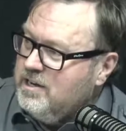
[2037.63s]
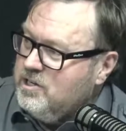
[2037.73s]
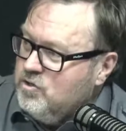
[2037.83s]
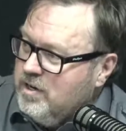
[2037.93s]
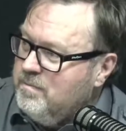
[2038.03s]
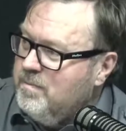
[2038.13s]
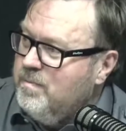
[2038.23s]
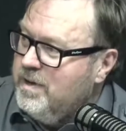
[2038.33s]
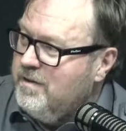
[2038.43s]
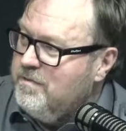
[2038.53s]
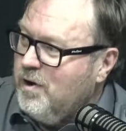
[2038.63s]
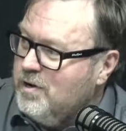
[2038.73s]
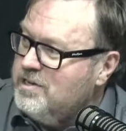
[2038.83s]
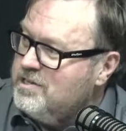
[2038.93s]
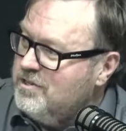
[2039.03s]
extreme
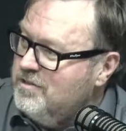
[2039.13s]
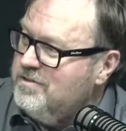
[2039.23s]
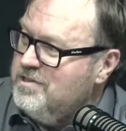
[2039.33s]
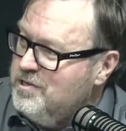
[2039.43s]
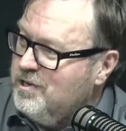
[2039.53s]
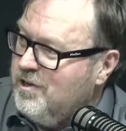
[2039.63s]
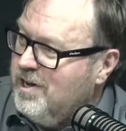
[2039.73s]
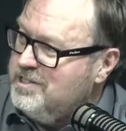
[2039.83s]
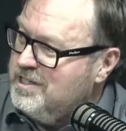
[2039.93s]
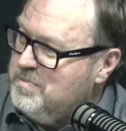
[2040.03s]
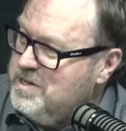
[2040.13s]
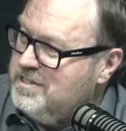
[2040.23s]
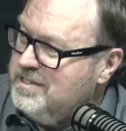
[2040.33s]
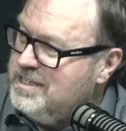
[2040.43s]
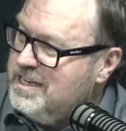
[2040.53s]
focus on utilising the
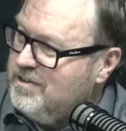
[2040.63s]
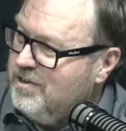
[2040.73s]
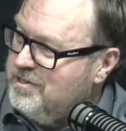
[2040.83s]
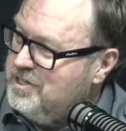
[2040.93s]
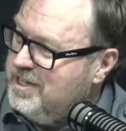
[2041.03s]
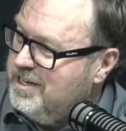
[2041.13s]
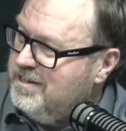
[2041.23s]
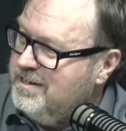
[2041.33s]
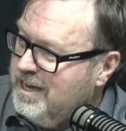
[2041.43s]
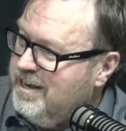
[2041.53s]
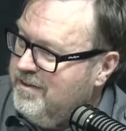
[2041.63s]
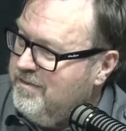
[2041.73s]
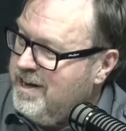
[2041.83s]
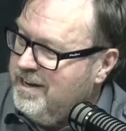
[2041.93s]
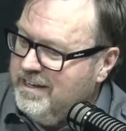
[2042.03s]
best of technology and
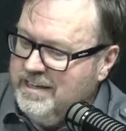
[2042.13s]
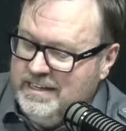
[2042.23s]
innovating.